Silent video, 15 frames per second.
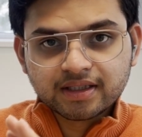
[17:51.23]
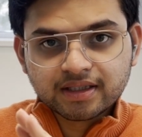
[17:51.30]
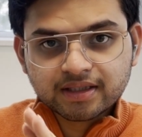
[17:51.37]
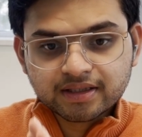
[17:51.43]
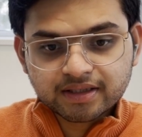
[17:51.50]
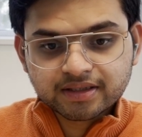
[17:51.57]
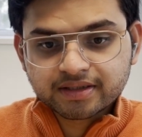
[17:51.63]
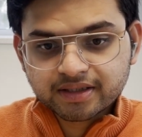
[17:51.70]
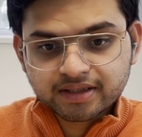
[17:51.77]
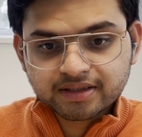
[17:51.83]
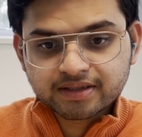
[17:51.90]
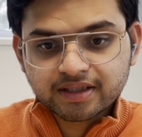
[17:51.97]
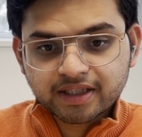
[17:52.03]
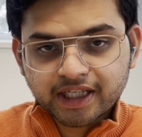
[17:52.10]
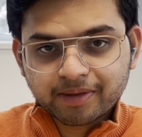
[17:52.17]
This is
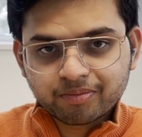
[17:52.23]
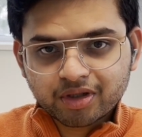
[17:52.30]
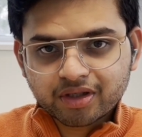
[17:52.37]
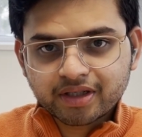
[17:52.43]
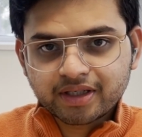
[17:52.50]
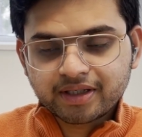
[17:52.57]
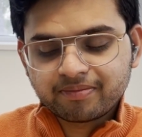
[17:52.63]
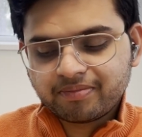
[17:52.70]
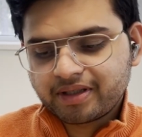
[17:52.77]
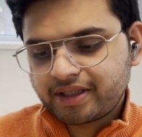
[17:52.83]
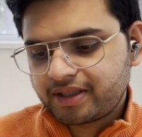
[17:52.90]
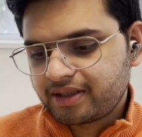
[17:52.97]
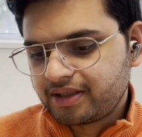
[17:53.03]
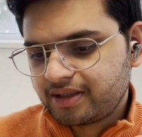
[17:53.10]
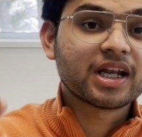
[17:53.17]
the time blocking template.
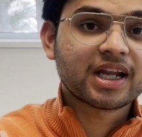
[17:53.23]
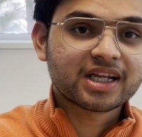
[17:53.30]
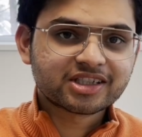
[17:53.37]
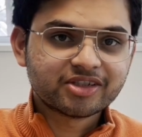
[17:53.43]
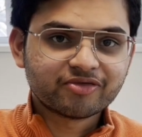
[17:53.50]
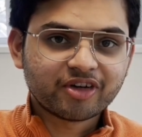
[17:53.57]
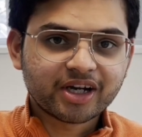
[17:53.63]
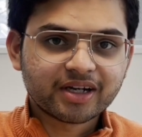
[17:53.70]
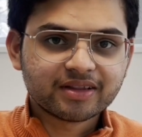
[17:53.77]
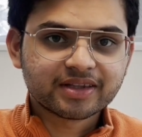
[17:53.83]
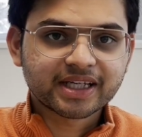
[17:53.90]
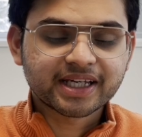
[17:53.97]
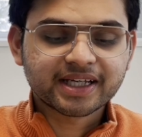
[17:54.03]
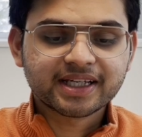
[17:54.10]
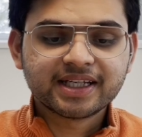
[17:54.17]
Last and final
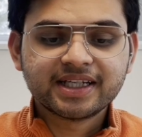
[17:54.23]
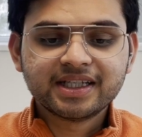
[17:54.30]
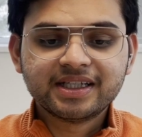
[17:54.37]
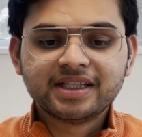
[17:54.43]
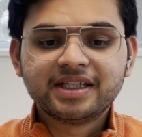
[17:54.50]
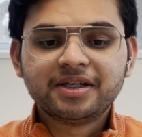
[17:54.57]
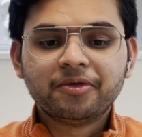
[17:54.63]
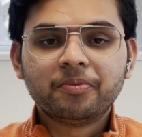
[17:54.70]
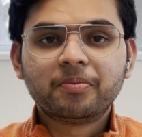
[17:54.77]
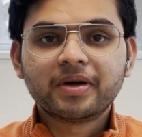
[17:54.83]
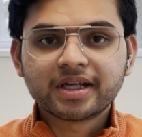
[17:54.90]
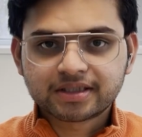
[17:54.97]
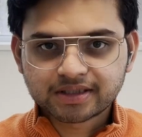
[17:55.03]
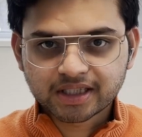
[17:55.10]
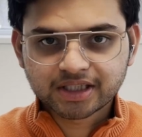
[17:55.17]
thing,
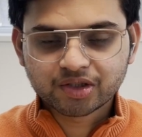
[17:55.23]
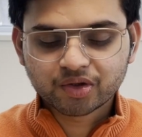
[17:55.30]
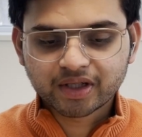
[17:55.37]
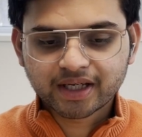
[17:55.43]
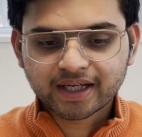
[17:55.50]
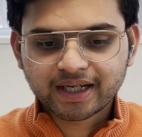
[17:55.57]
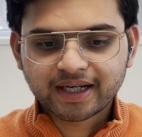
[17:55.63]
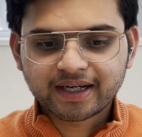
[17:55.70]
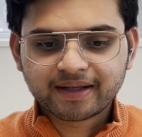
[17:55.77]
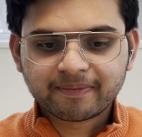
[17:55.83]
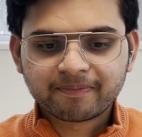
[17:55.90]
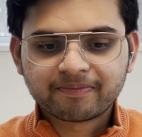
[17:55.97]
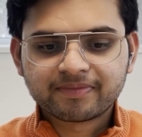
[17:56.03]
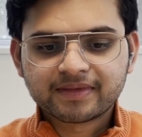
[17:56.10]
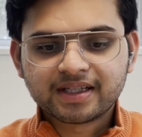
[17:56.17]
break scheduling guide.
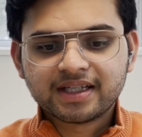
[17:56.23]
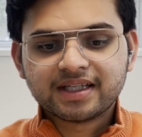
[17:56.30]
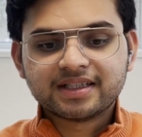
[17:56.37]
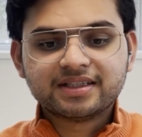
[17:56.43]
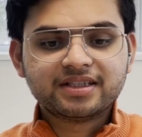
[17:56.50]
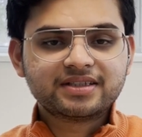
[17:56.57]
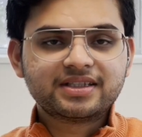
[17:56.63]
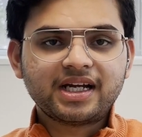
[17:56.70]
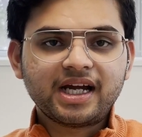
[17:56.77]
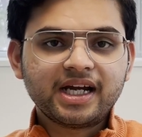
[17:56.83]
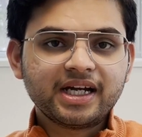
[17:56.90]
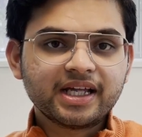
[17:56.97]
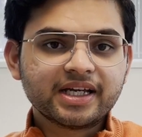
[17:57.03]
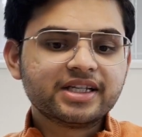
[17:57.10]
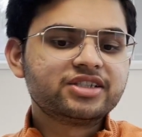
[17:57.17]
This
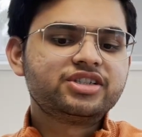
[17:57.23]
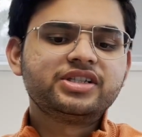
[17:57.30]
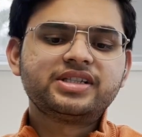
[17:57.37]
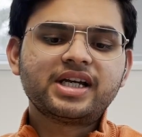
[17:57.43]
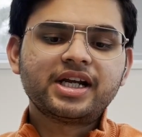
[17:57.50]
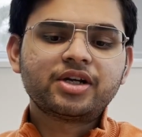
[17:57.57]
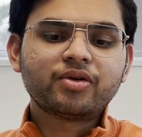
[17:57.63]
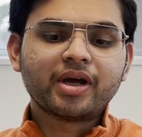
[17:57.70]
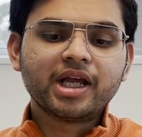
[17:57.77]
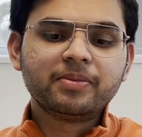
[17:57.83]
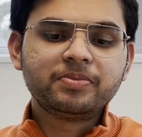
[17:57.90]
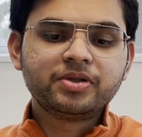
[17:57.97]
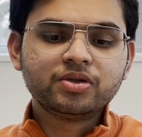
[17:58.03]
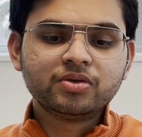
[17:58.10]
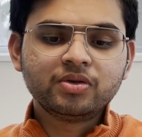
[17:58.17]
guide is designed to
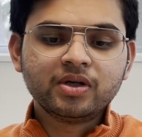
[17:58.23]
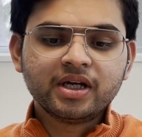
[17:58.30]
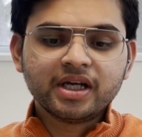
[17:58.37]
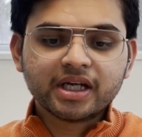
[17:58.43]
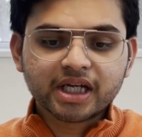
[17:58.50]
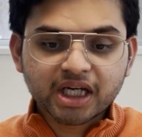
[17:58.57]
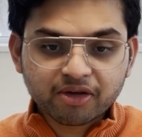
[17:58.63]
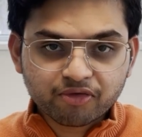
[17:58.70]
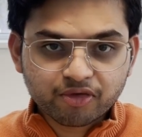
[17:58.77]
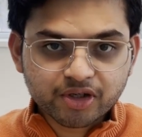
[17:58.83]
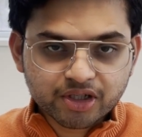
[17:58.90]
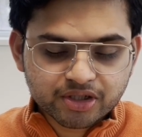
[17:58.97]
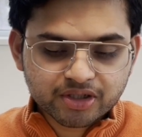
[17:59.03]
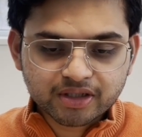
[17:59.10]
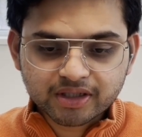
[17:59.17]
help you
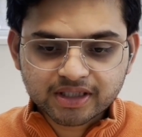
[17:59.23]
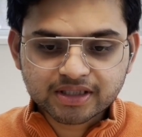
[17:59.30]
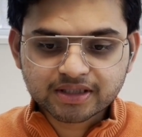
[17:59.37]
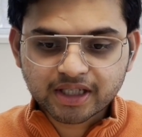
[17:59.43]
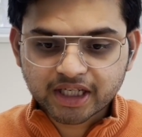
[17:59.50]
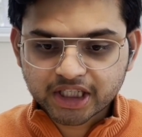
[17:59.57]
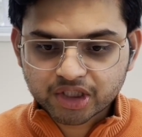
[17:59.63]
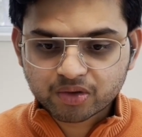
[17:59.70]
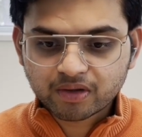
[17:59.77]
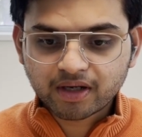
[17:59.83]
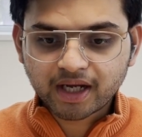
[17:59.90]
efficiently schedule